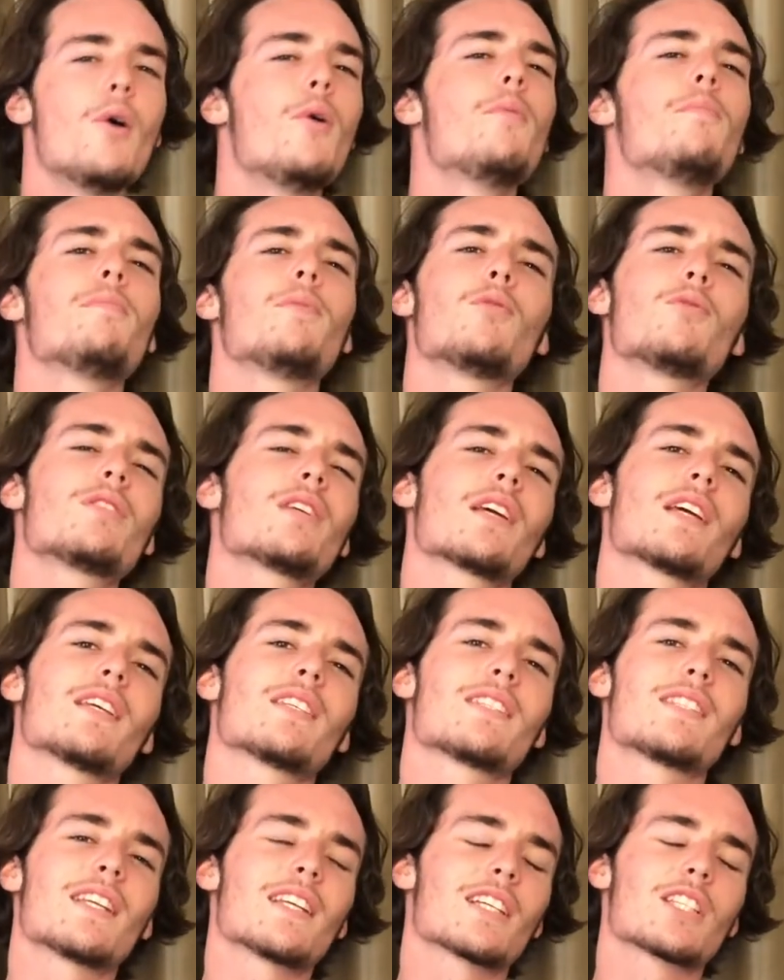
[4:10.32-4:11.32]
Music
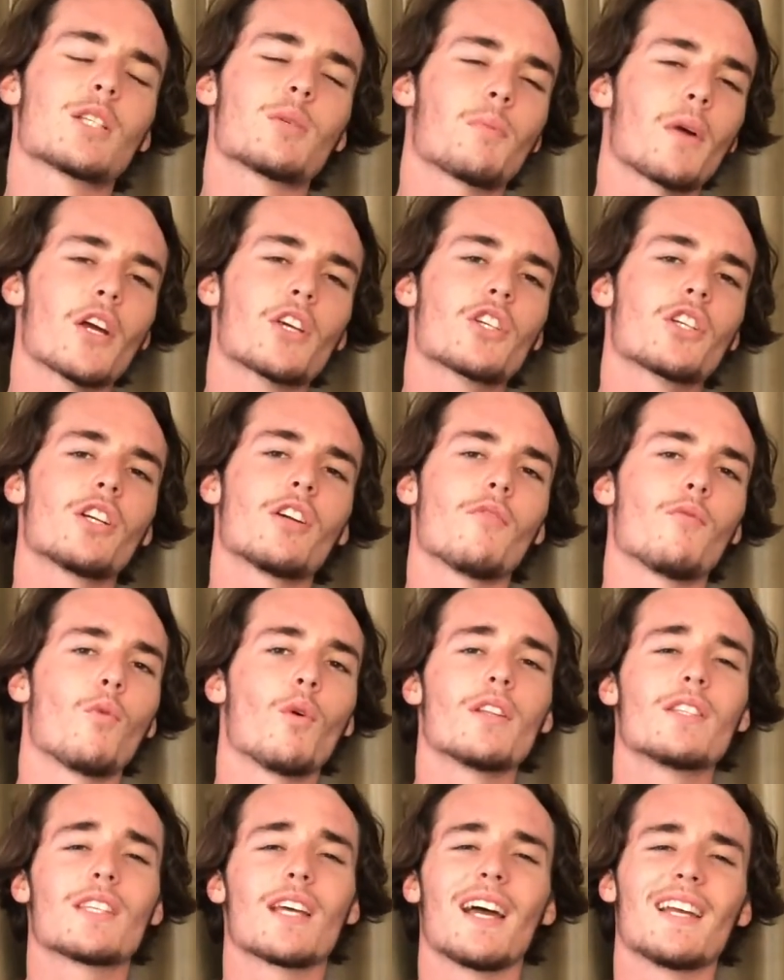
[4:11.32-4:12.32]
is an expression of
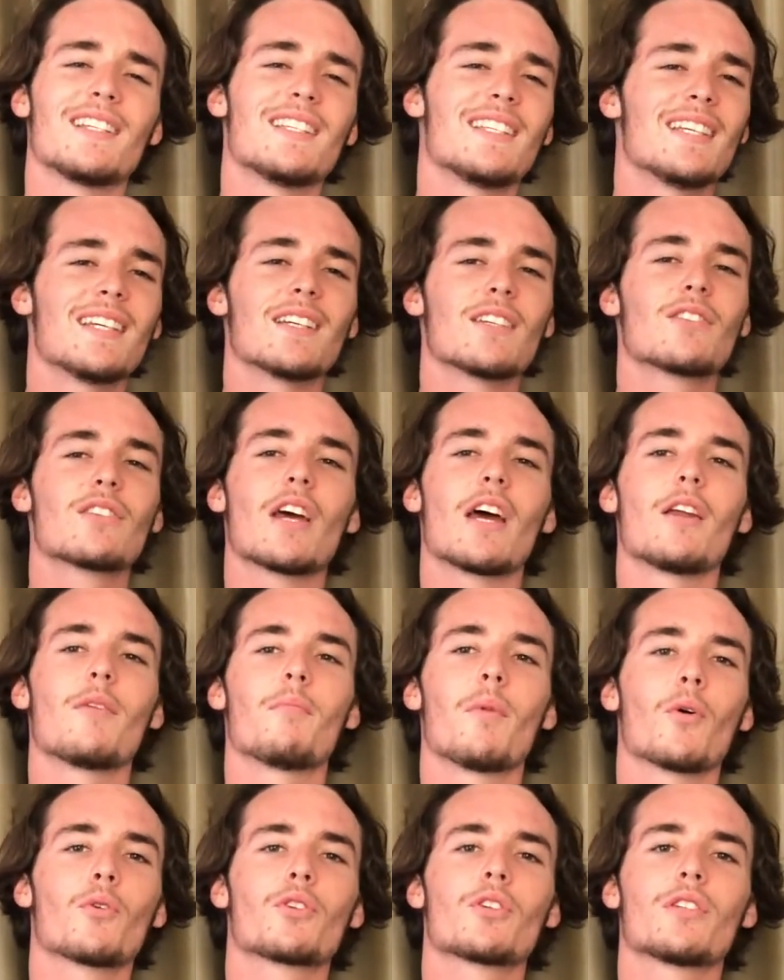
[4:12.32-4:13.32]
one's ideas and
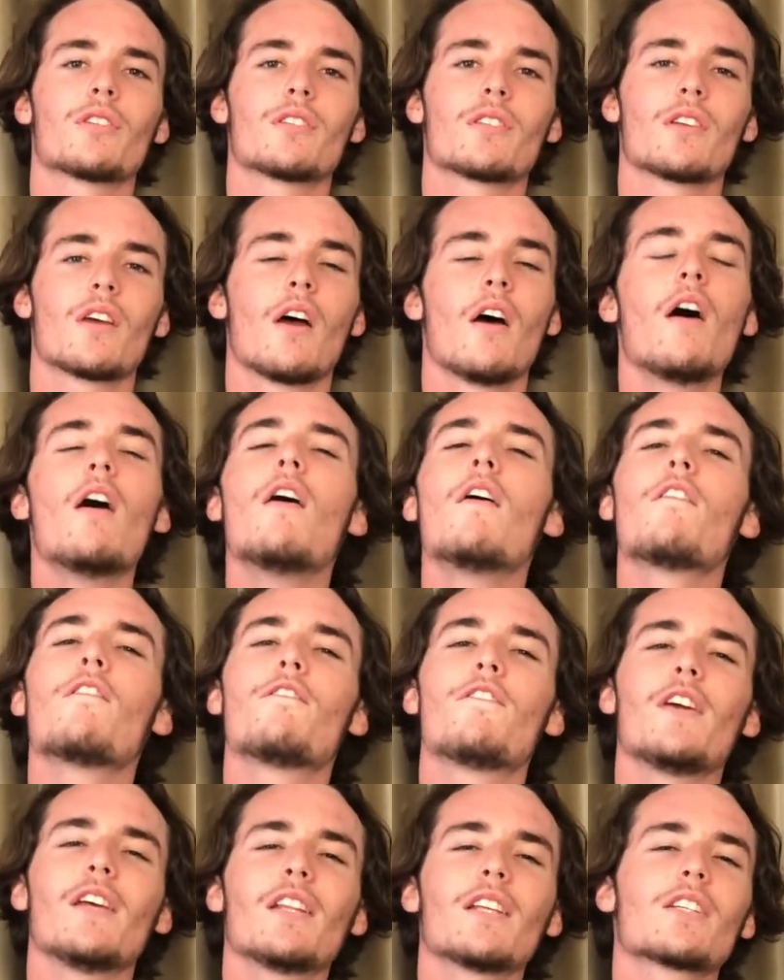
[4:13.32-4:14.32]
emotions.
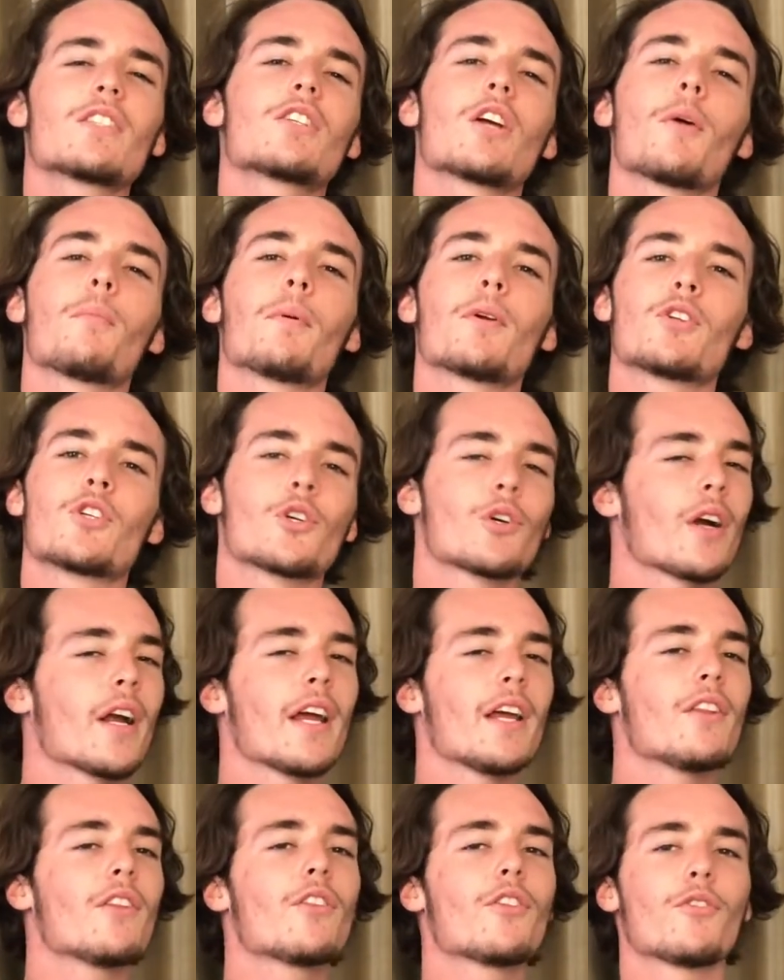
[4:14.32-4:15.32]
Feelings are
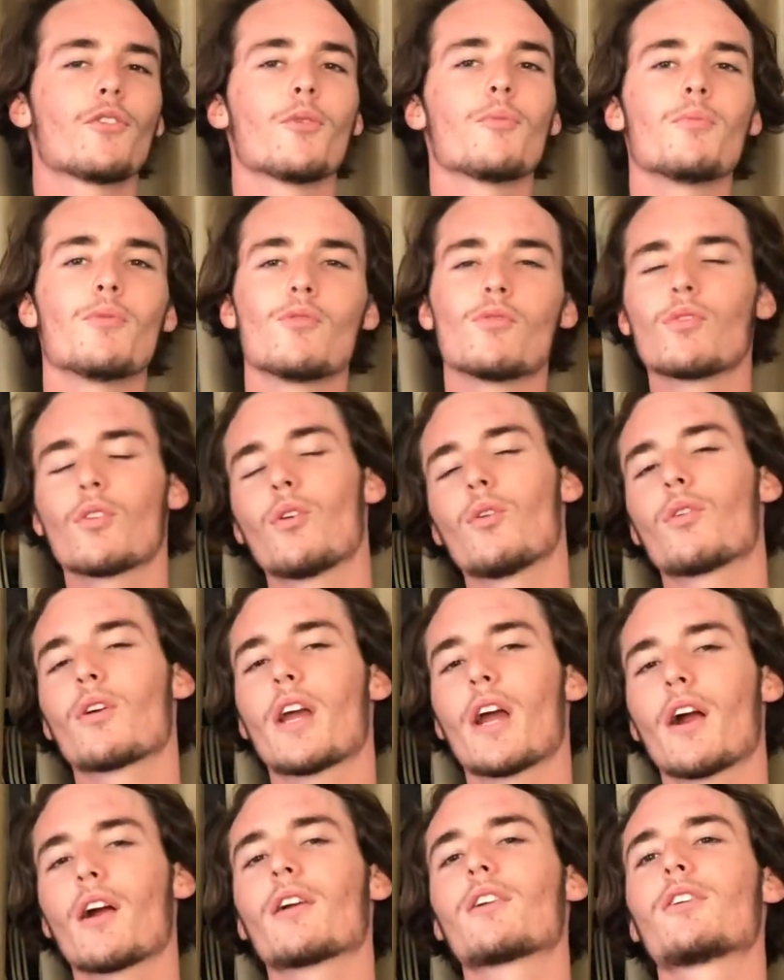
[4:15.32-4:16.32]
portrayed through musical
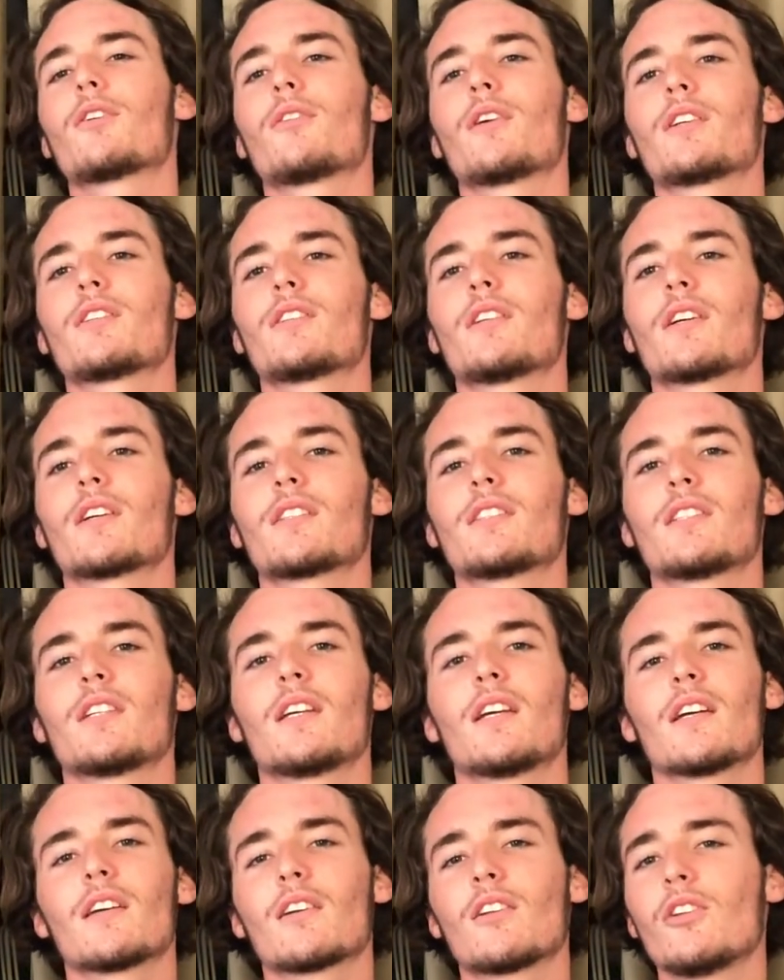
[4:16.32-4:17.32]
characteristics,
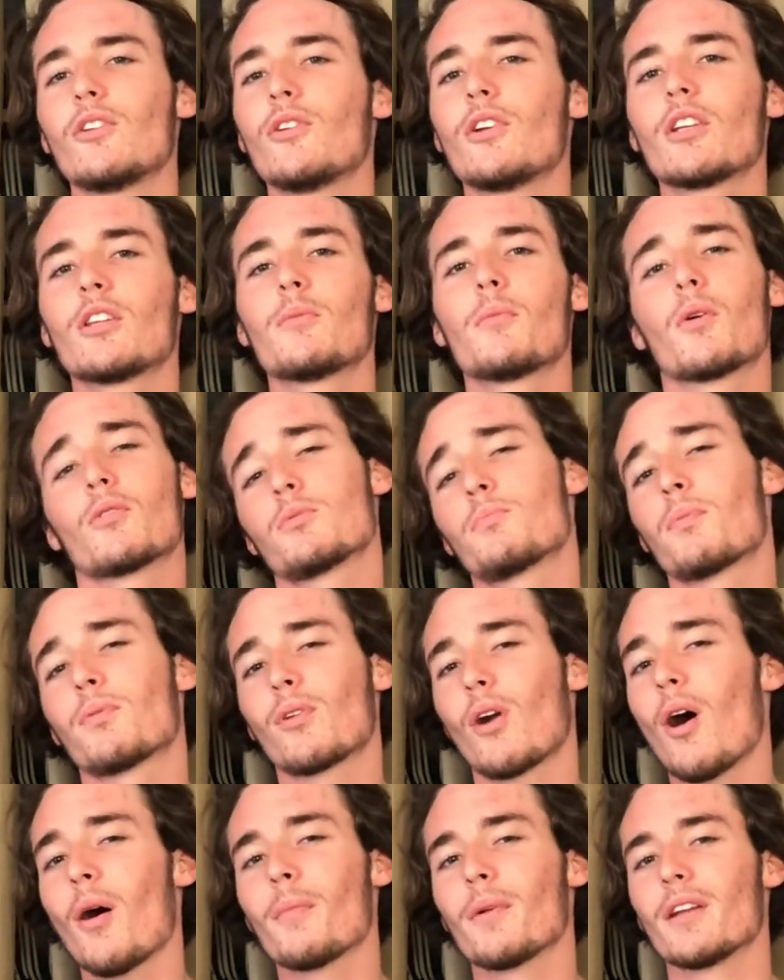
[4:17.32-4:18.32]
including the most
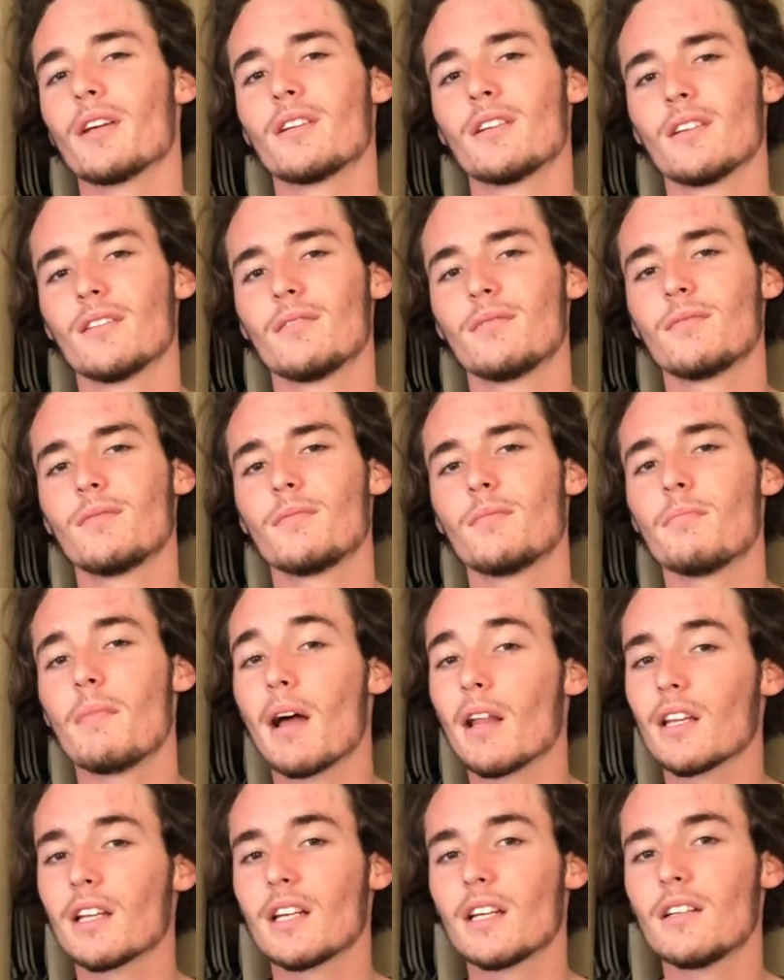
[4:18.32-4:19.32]
prominent,
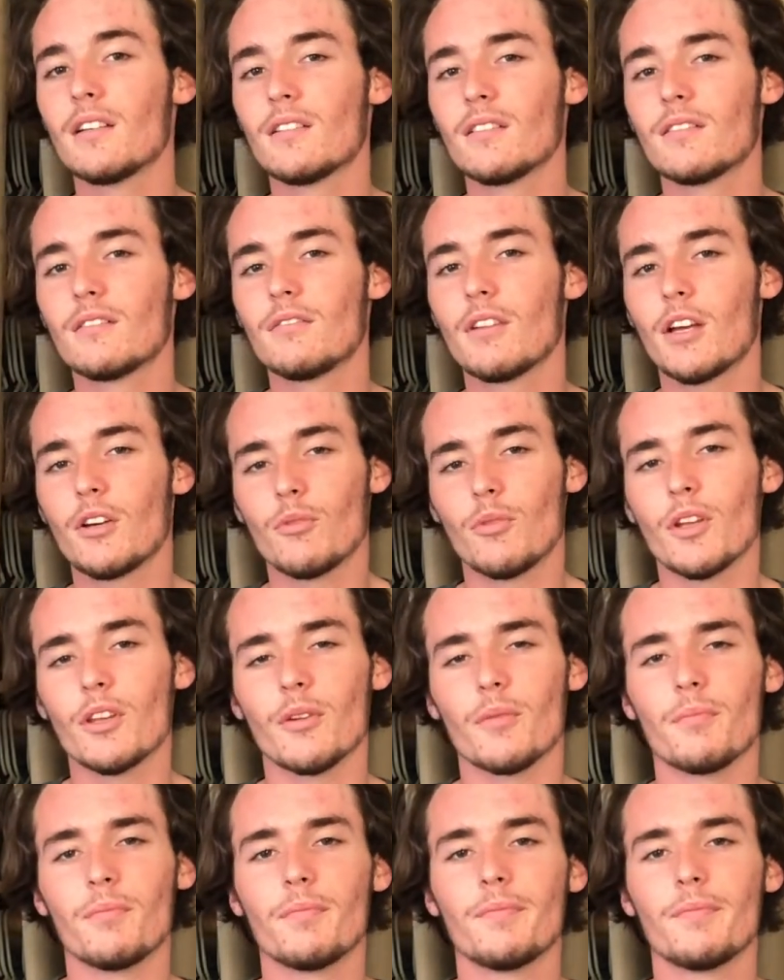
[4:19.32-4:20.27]
melody and rhythm.